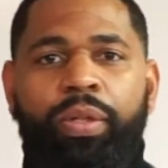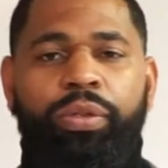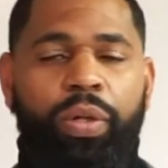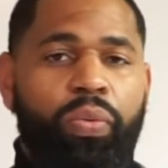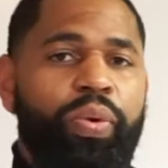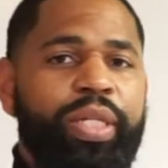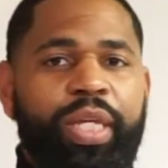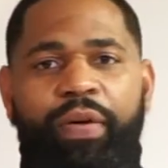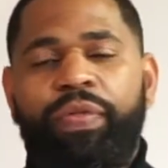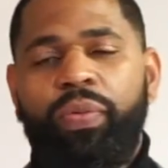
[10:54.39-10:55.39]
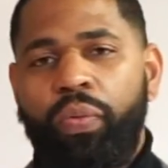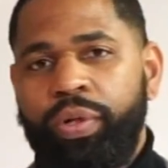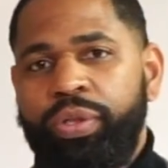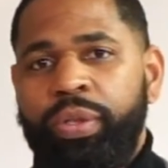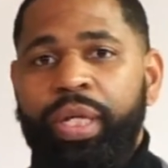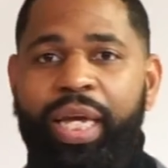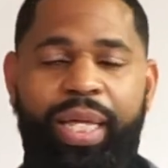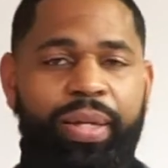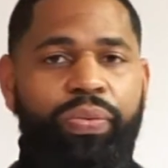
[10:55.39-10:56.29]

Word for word: So we definitely want any